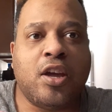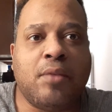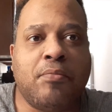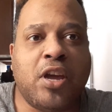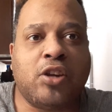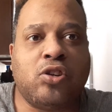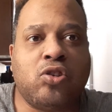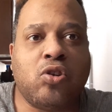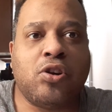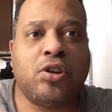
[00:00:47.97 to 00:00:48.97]
make
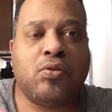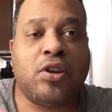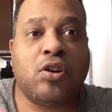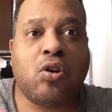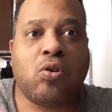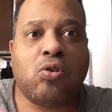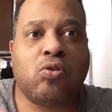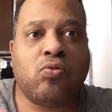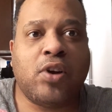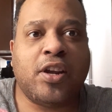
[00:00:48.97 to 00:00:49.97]
sure you eat whole
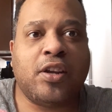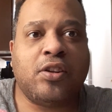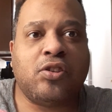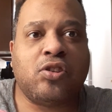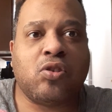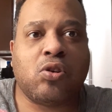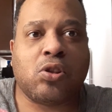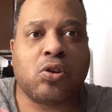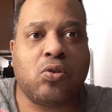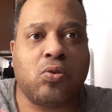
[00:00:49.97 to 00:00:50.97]
grains or
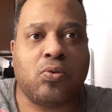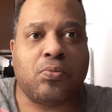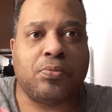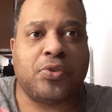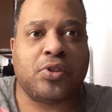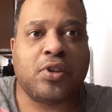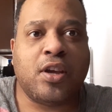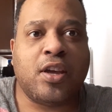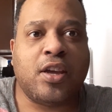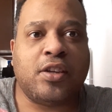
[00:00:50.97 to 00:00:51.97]
legumes
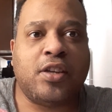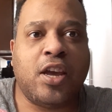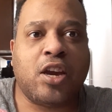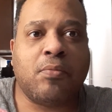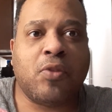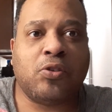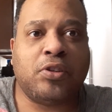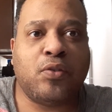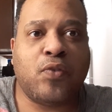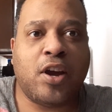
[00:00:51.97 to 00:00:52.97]
and take a
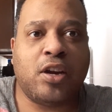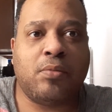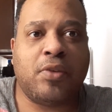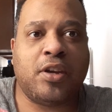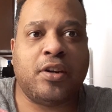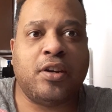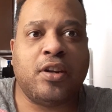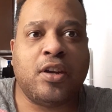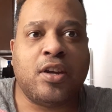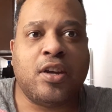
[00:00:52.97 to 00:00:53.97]
multivitamin
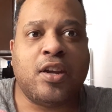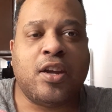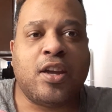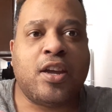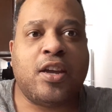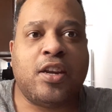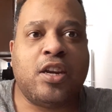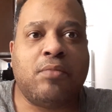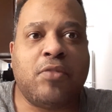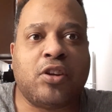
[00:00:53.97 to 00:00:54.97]
and
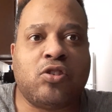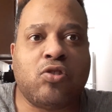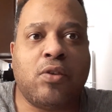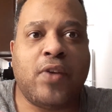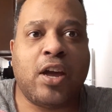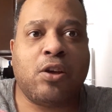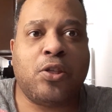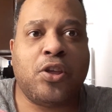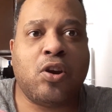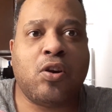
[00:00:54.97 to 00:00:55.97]
eat a mixture of
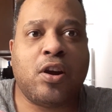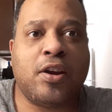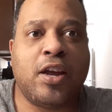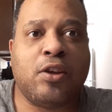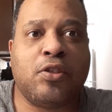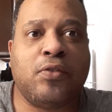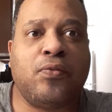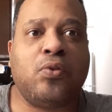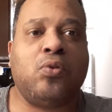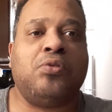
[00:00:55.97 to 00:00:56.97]
healthy or unhealthy
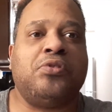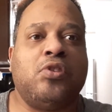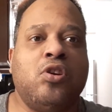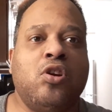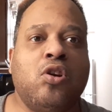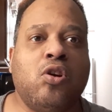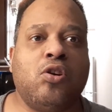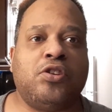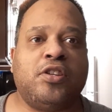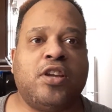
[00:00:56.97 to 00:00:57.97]
foods or
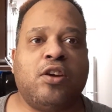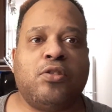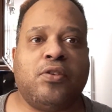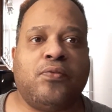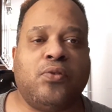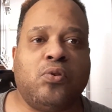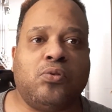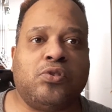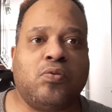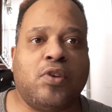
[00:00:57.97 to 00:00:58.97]
just healthy
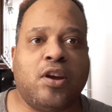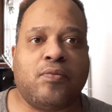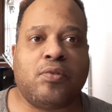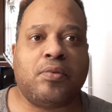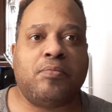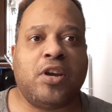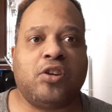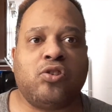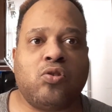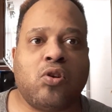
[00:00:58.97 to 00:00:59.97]
foods or whatever. But make
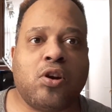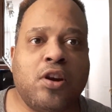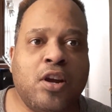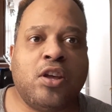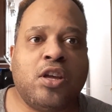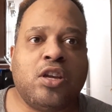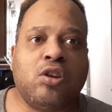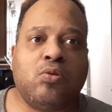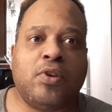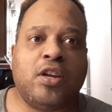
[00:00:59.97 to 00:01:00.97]
sure
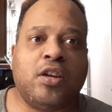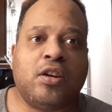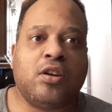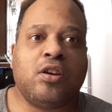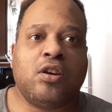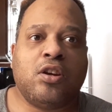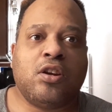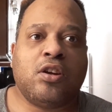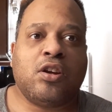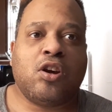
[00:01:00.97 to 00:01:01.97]
you eat
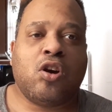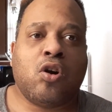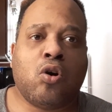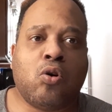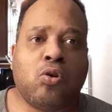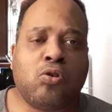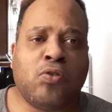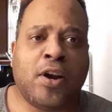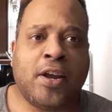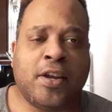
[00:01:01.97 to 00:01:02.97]
whole
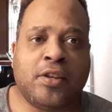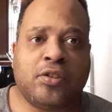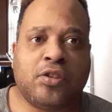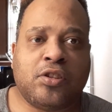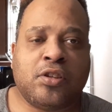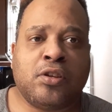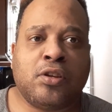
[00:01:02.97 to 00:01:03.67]
grains